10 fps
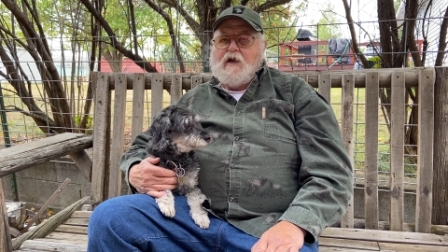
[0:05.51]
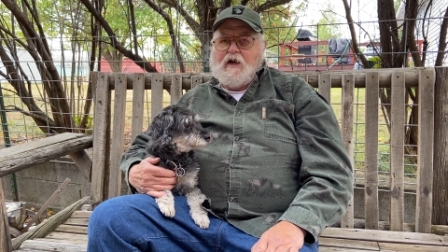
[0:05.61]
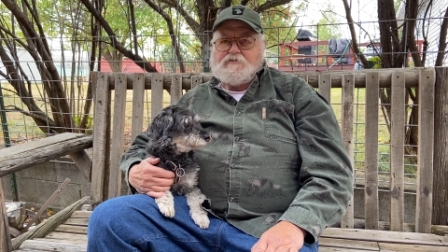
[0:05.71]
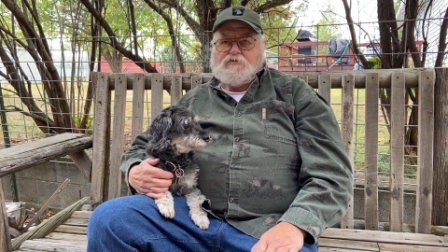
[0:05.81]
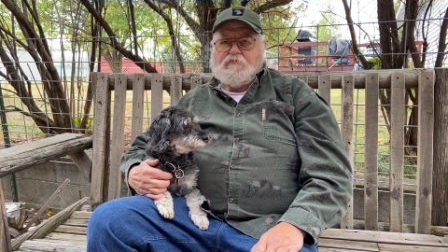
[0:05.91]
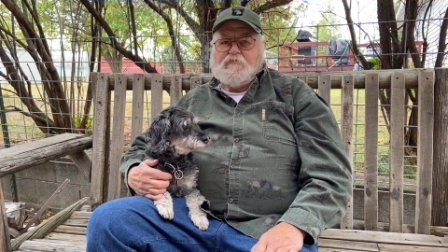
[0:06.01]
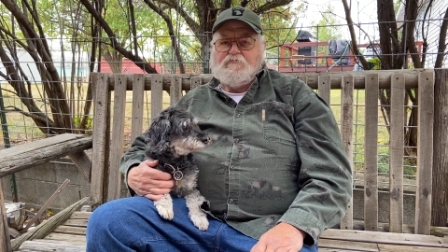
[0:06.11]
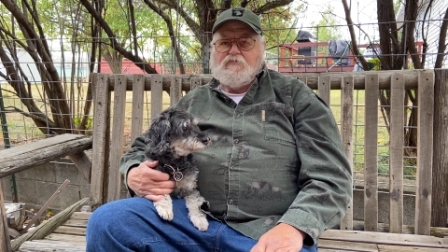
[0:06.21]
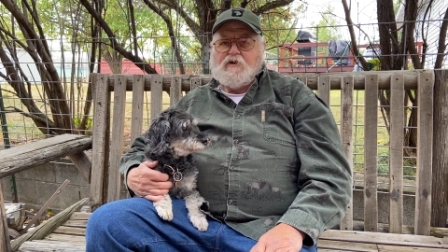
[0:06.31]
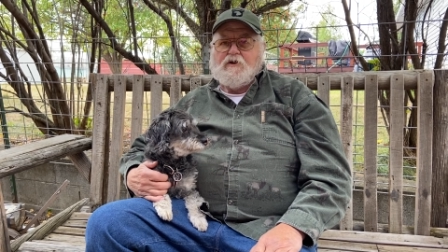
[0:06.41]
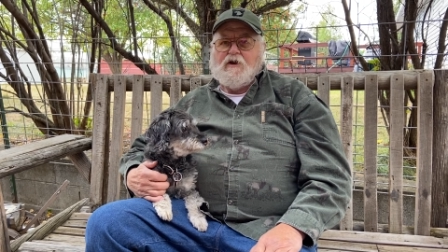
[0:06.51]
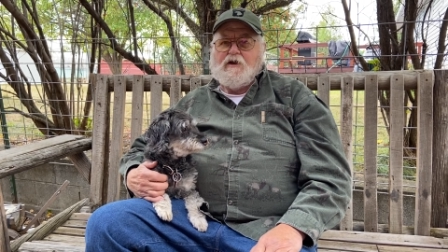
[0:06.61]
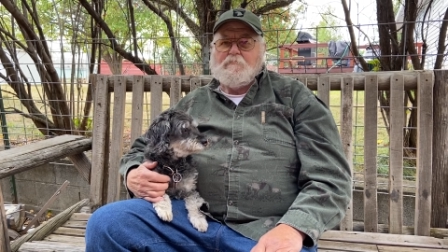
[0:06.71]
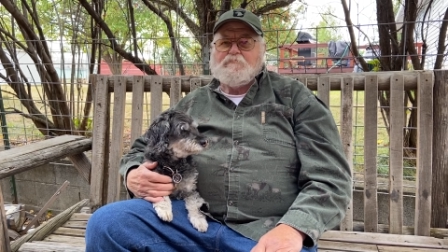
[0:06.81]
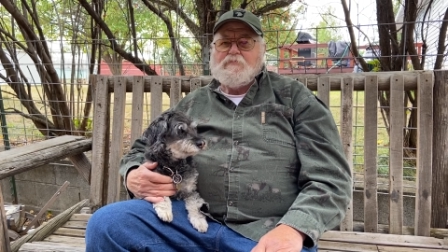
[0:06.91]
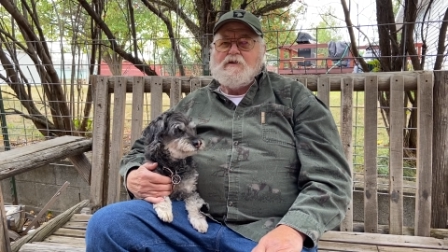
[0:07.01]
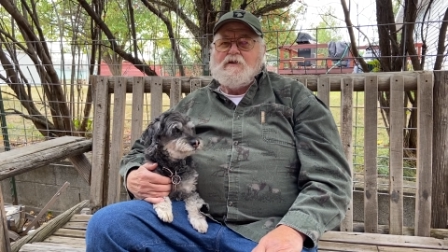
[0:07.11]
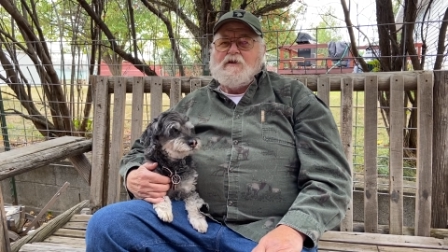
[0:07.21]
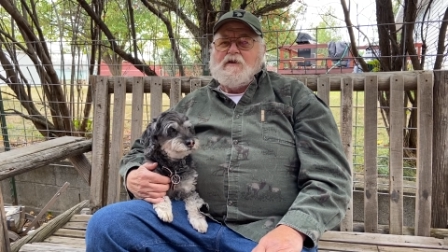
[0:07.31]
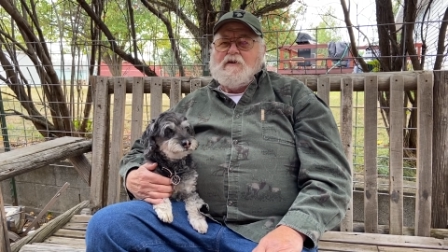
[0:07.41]
I served in Vietnam.
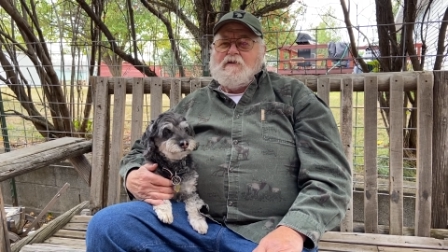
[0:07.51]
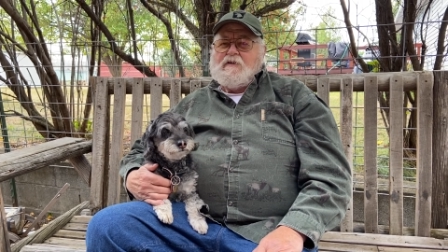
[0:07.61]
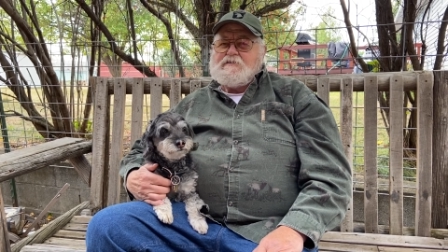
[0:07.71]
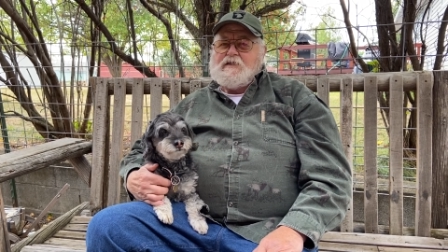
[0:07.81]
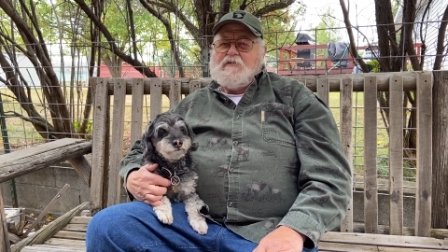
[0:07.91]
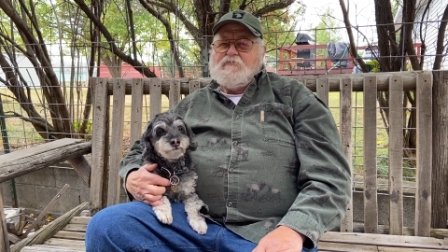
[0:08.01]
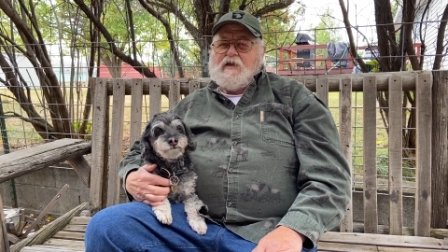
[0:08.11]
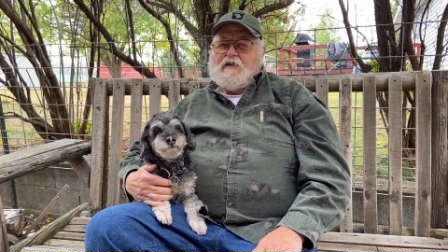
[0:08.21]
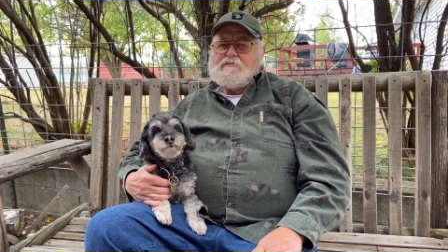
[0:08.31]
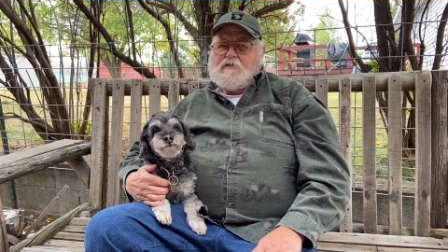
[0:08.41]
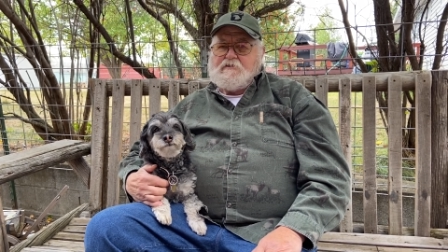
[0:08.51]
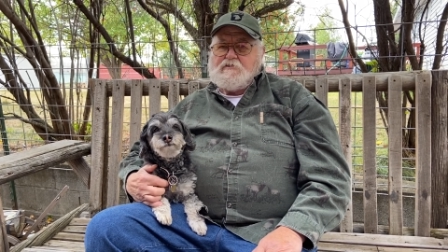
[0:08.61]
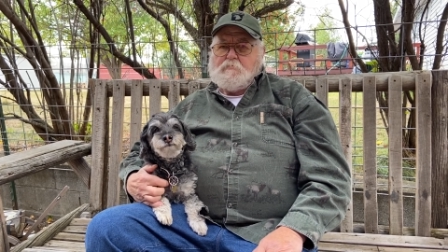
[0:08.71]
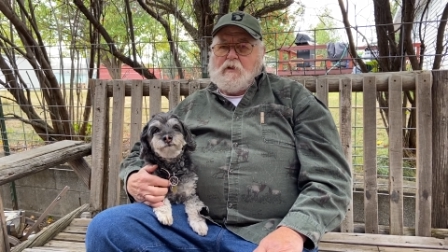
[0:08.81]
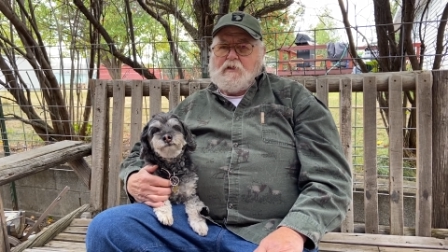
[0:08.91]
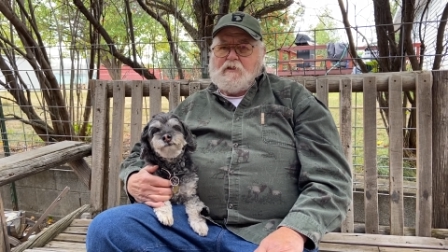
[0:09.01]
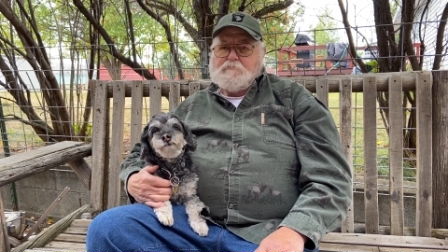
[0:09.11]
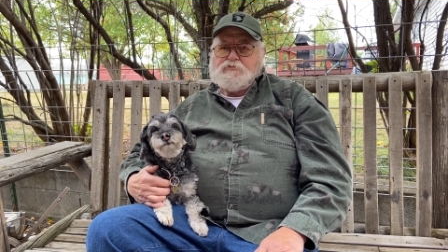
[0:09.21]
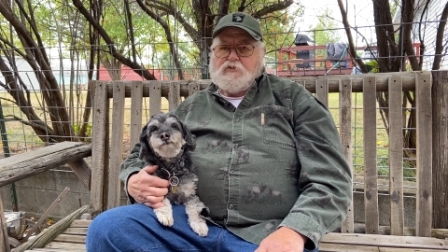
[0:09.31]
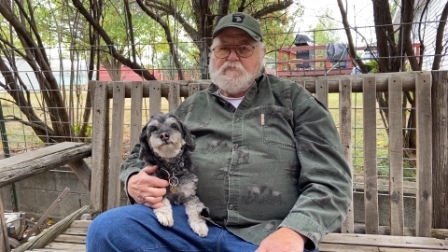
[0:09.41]
Steve Daines likes to play lip
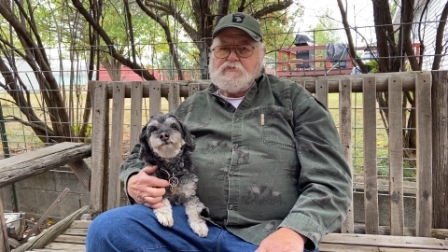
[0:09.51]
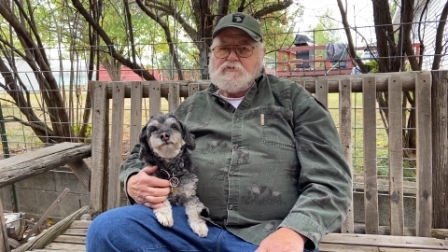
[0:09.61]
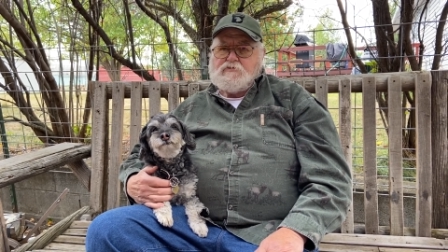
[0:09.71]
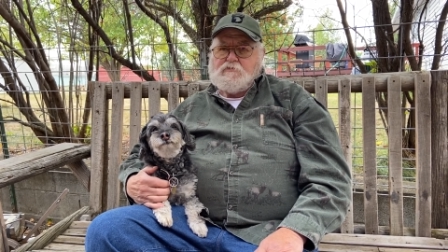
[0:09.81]
service to